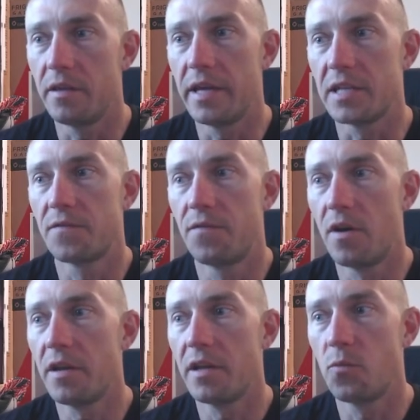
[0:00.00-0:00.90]
gets
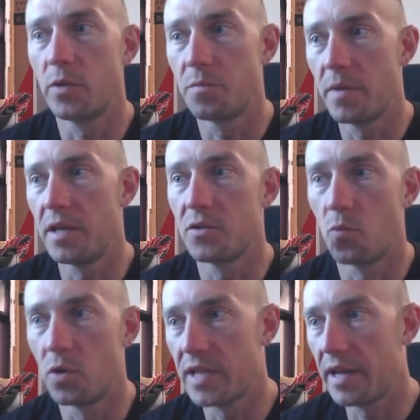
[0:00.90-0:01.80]
funded, which means
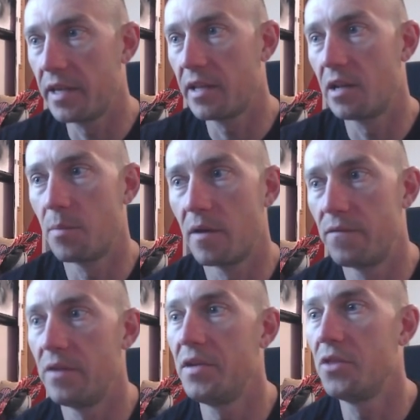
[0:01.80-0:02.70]
once I get it
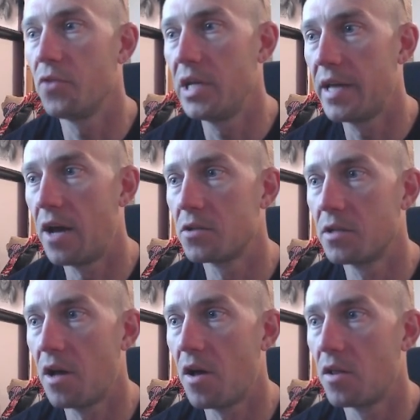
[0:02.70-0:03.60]
above
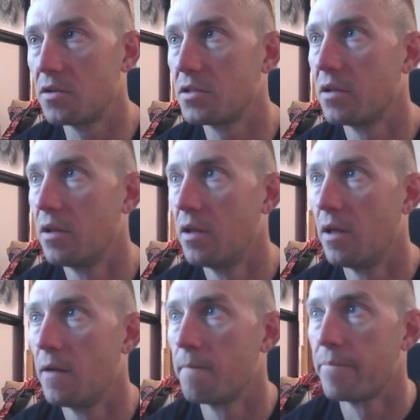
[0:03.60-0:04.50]
$53,000,
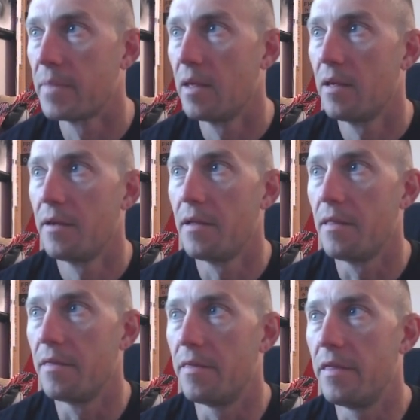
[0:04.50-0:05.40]

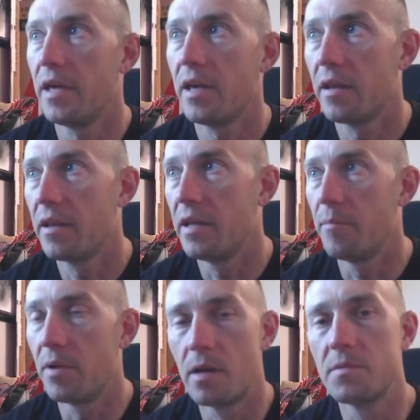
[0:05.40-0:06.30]
then
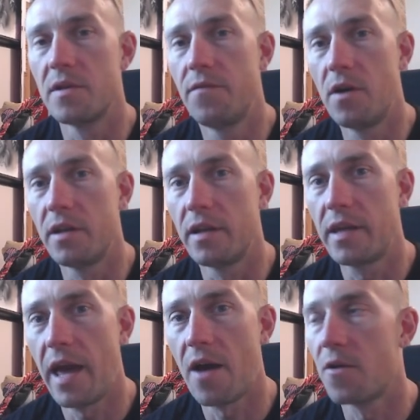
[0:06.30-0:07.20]
it becomes a funded
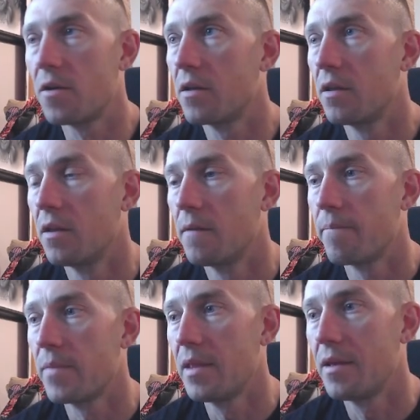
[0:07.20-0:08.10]
account.
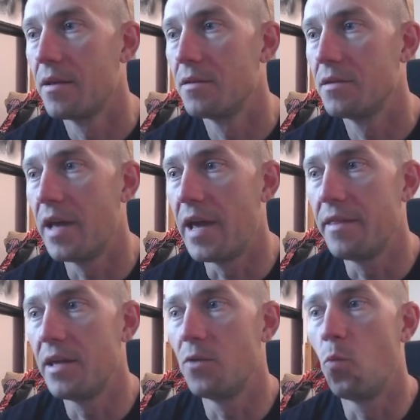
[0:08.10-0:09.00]

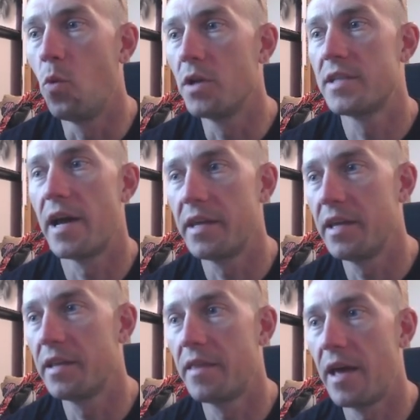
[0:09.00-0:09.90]
And then once I
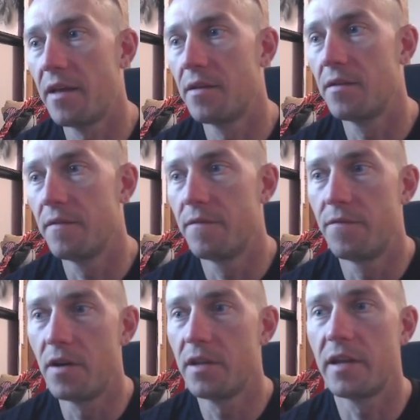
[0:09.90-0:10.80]
get that
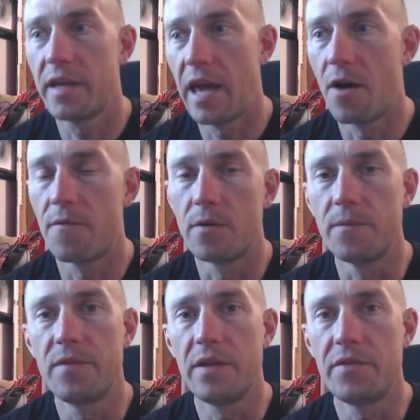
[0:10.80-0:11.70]
funded account
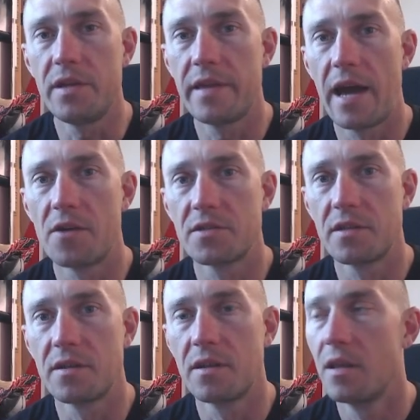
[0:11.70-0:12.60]
from
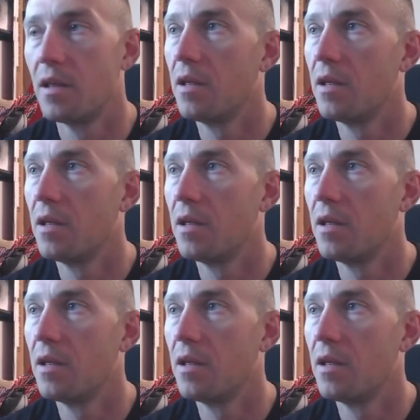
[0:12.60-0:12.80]
50,000